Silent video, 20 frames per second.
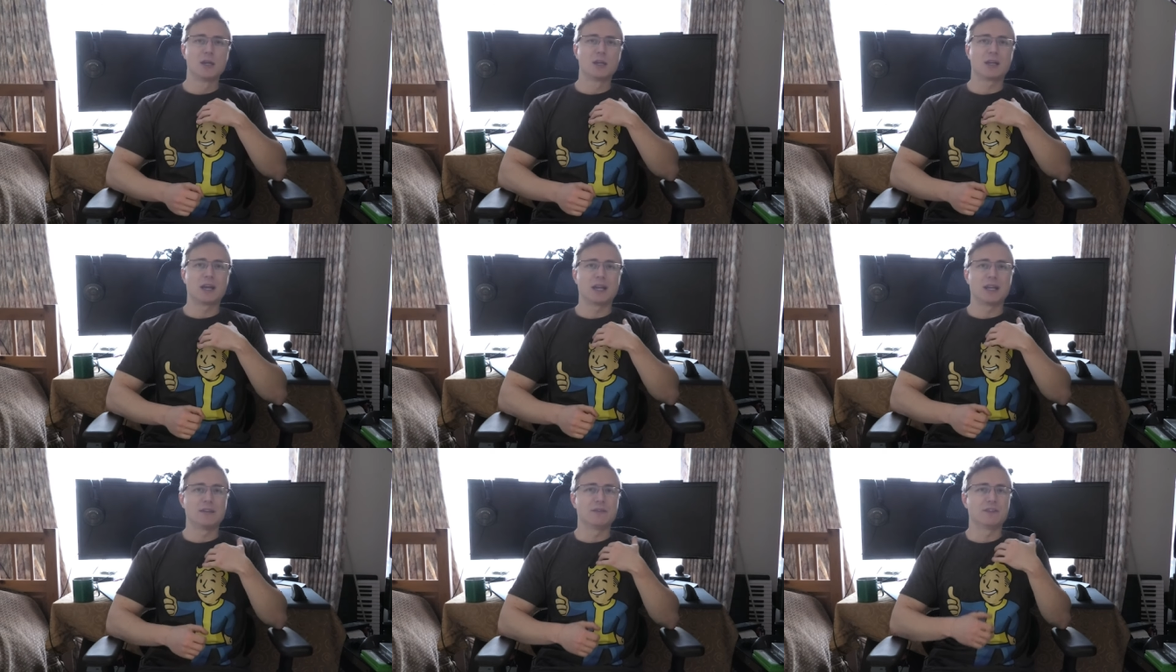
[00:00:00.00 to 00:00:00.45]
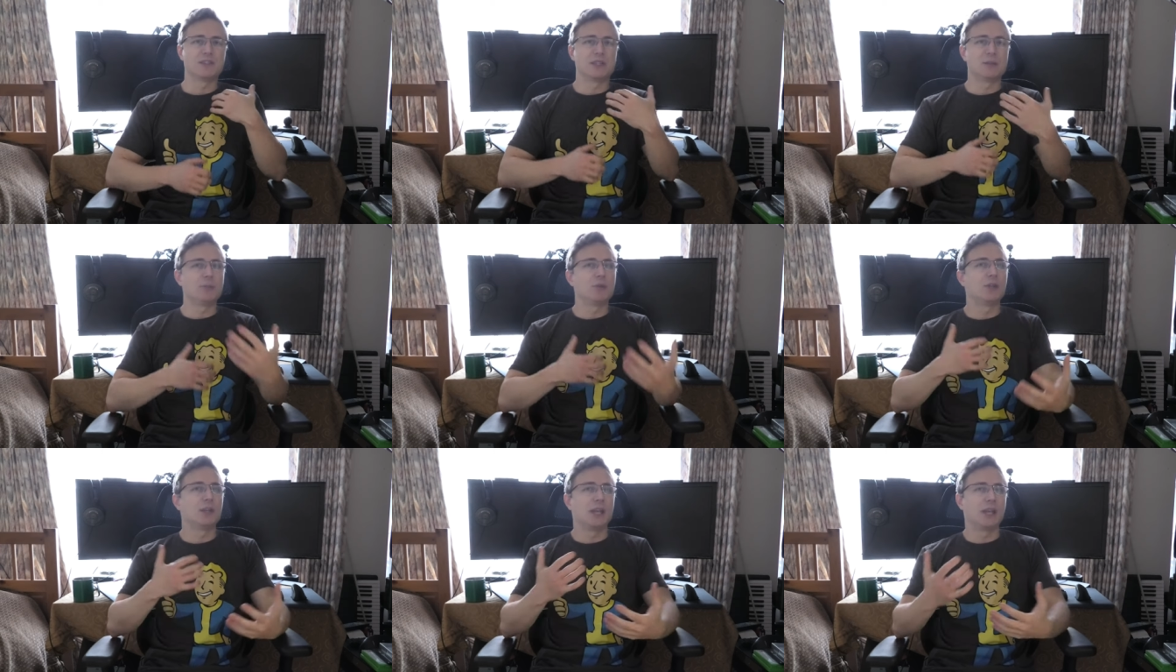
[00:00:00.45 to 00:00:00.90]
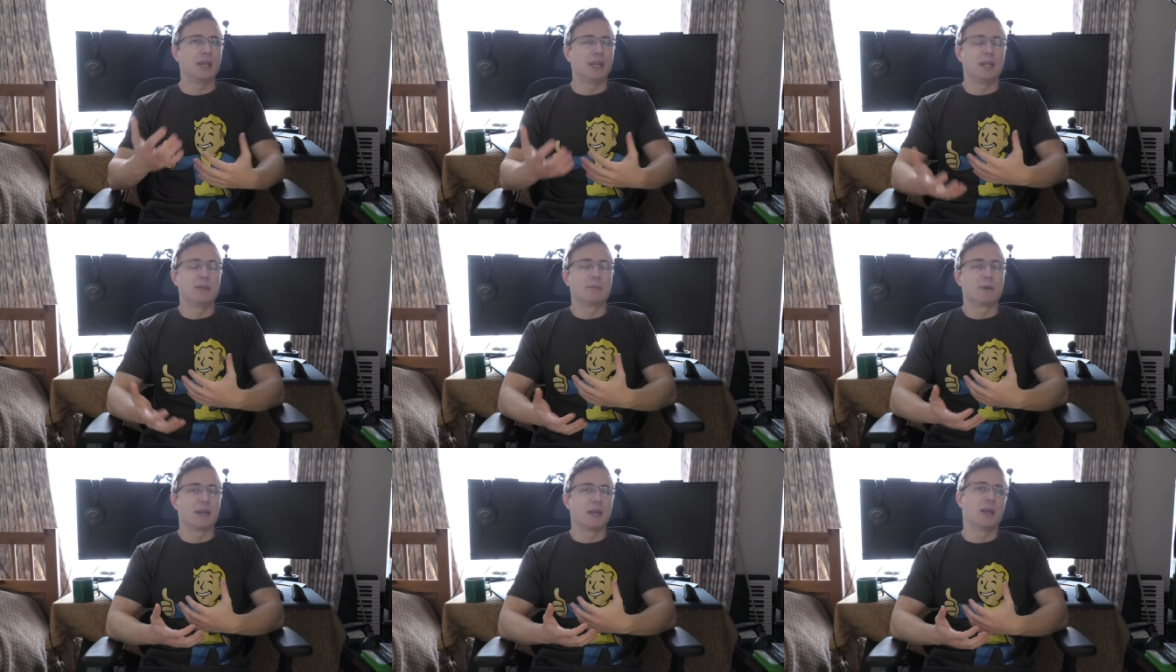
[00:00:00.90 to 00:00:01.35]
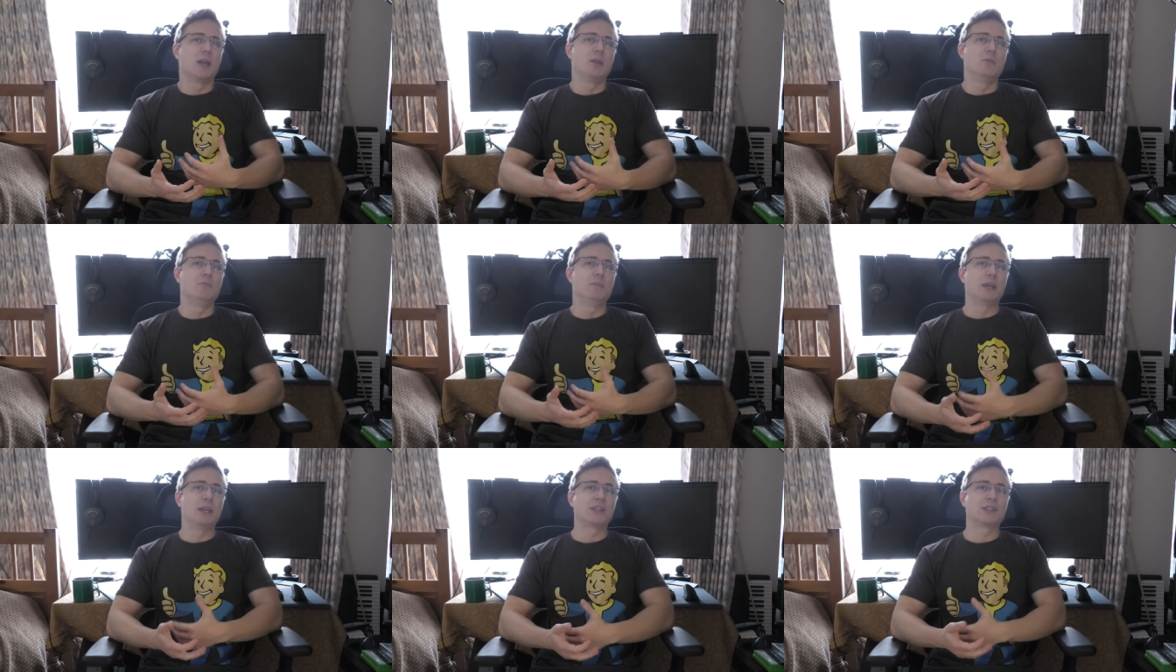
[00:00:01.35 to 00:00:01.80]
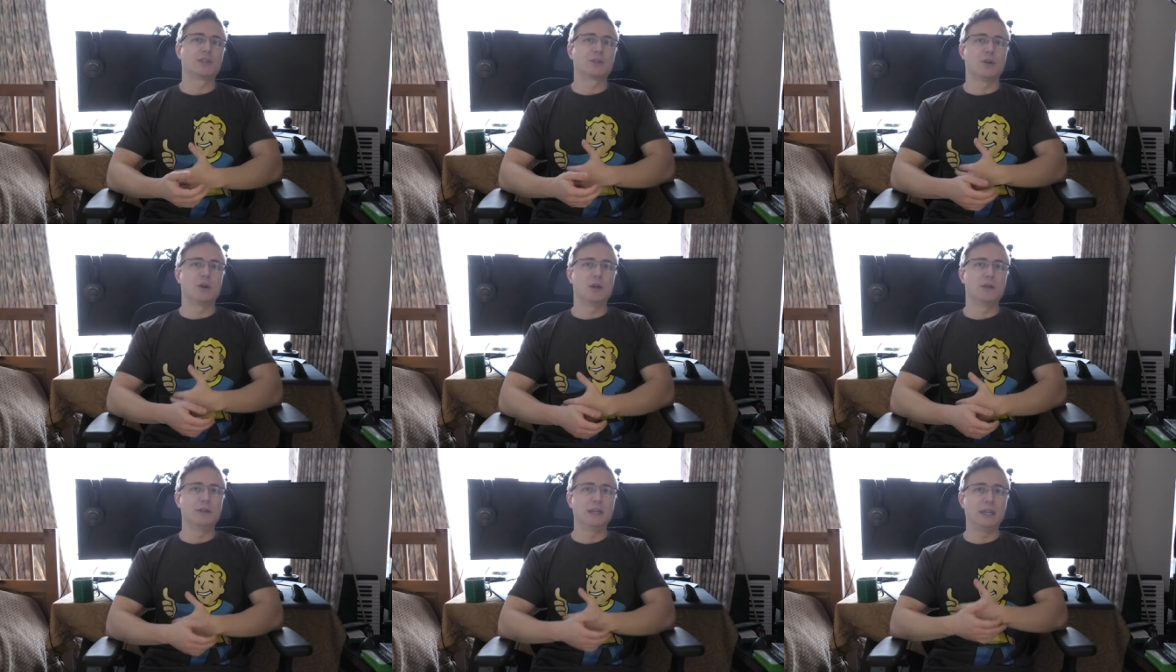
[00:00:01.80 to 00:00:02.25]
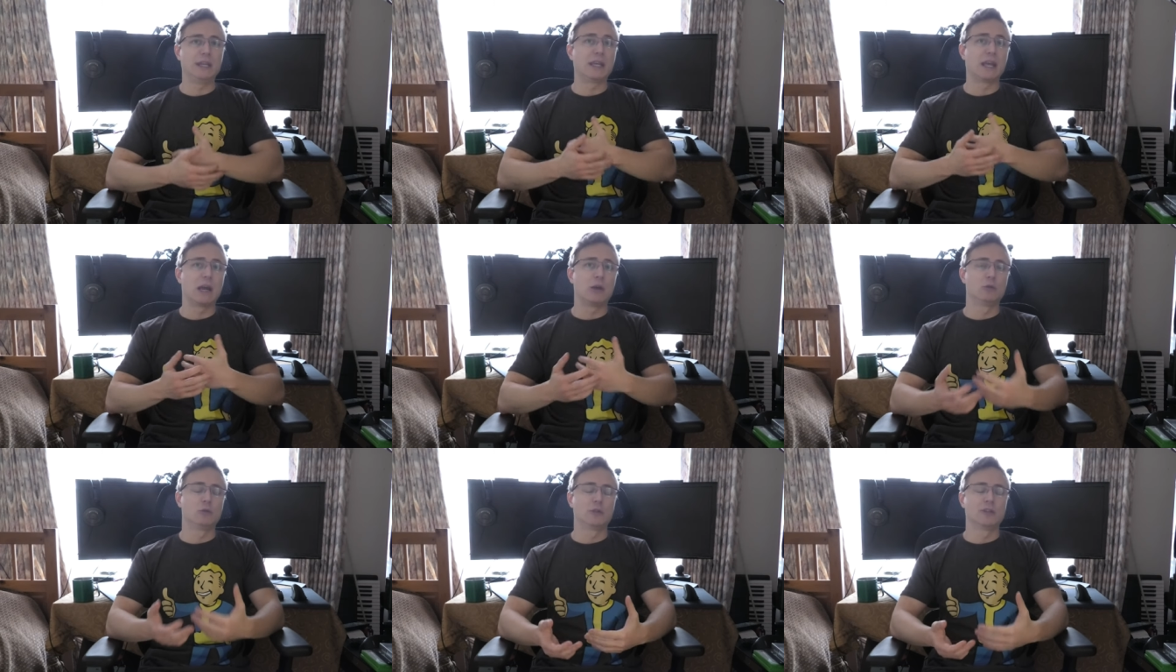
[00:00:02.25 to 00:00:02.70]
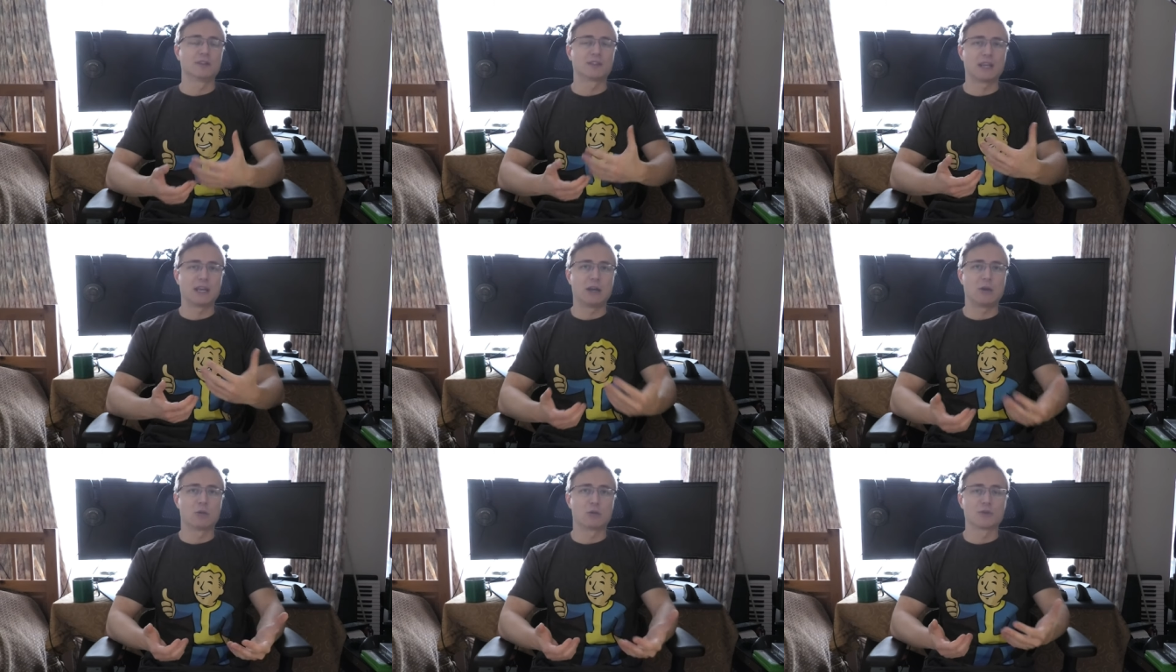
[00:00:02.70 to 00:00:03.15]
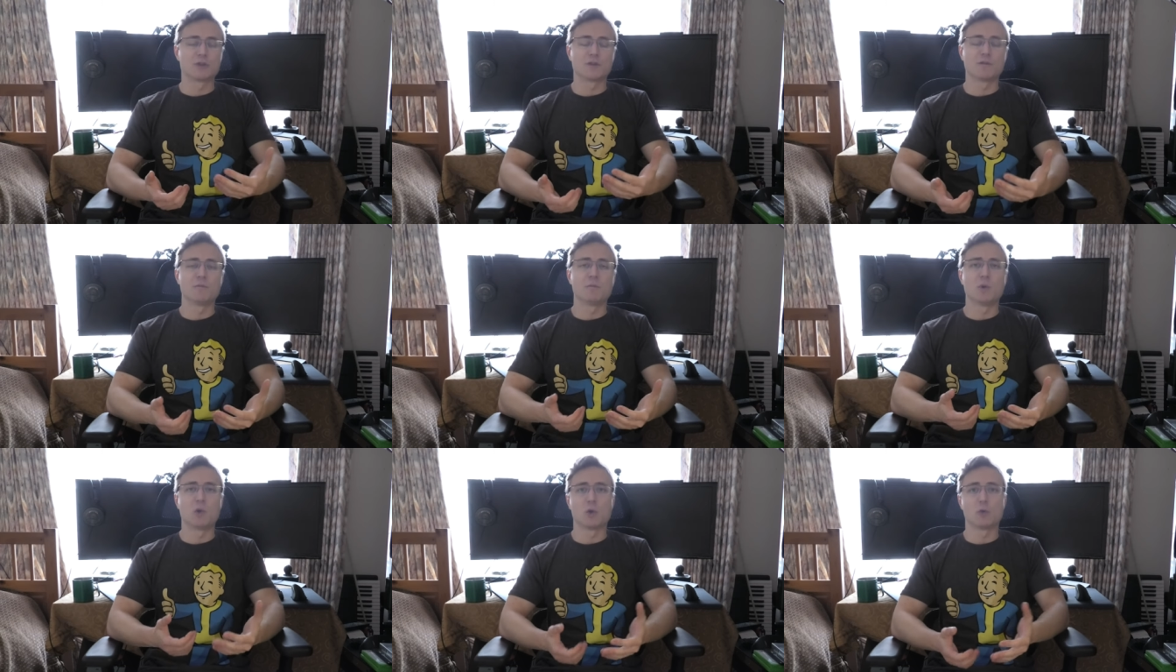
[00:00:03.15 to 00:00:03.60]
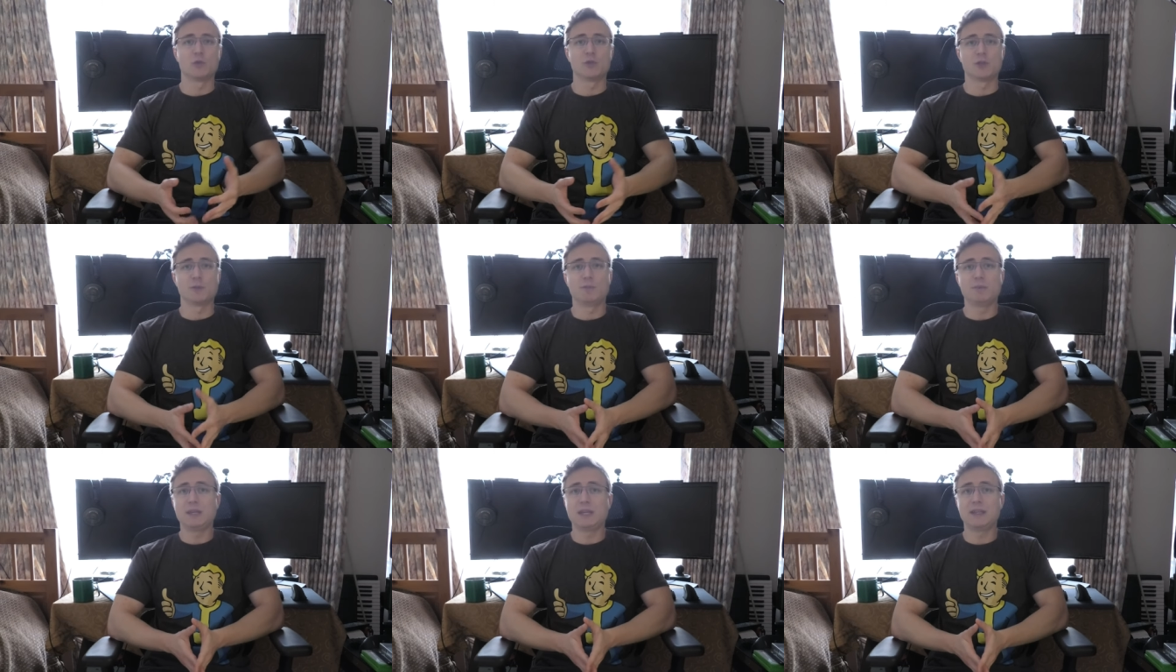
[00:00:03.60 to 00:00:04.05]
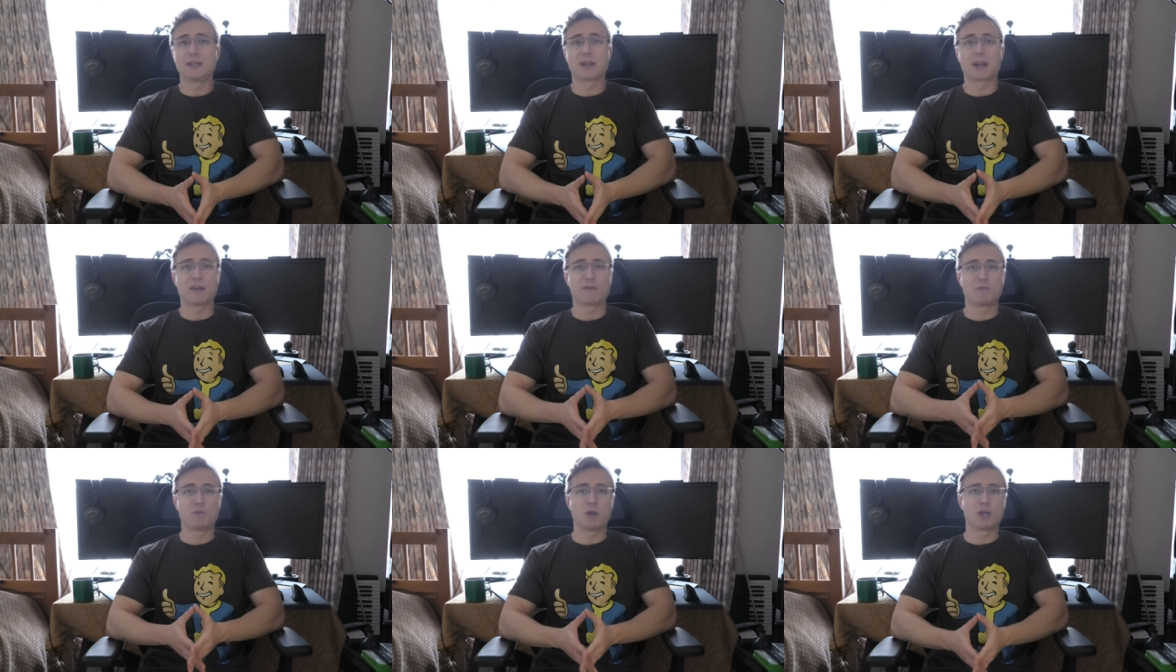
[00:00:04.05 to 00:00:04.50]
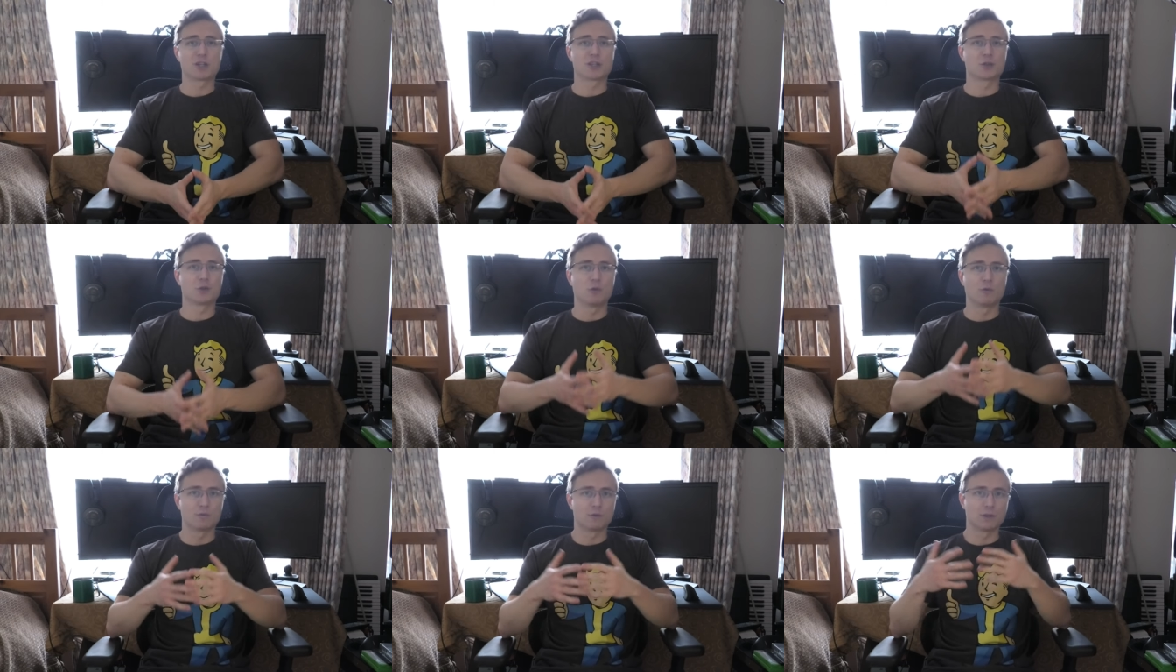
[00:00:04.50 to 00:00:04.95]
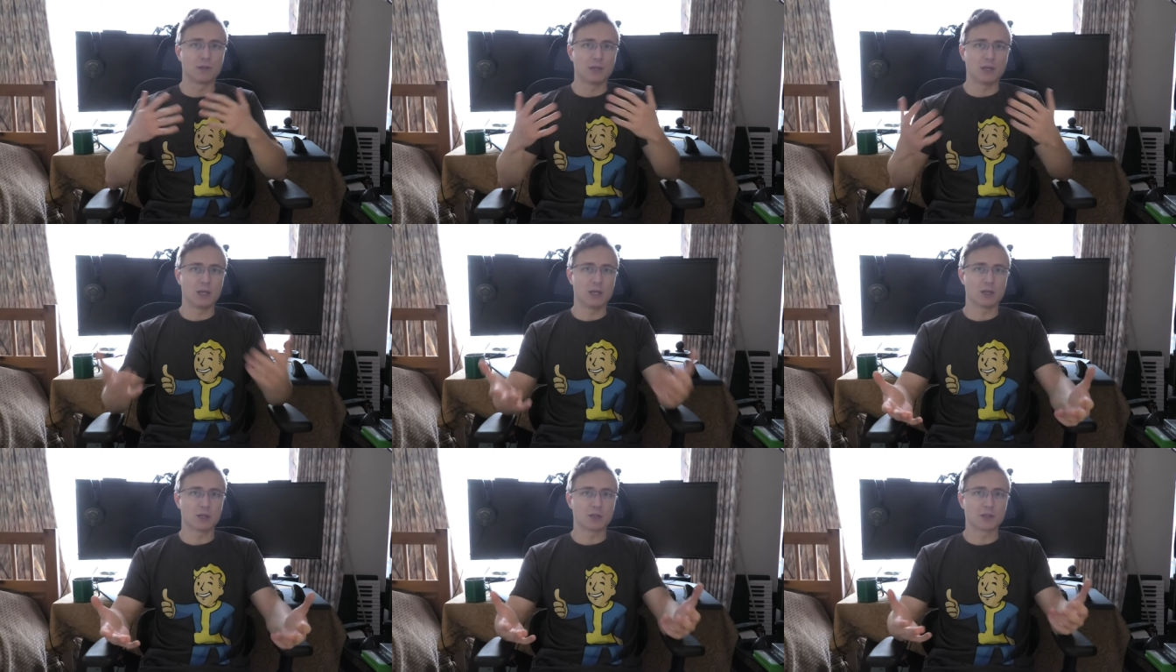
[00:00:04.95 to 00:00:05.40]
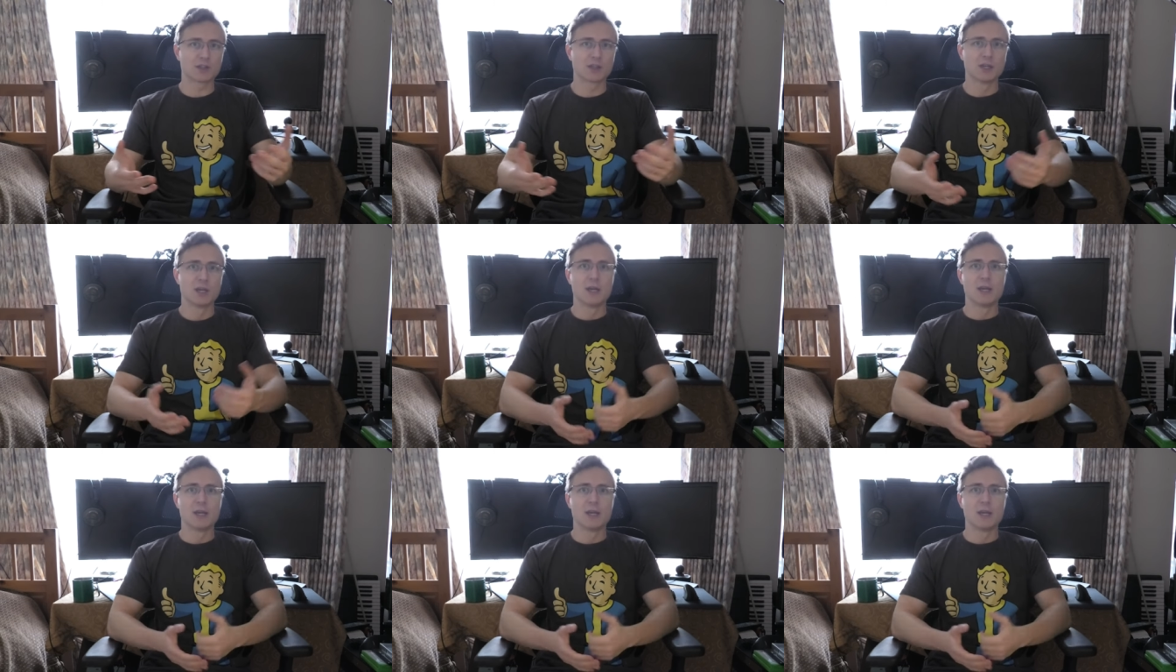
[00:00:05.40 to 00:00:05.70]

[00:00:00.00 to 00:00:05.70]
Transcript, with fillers: kind of simulating in my head based on the countless hours of MotoGP that I've watched over the years,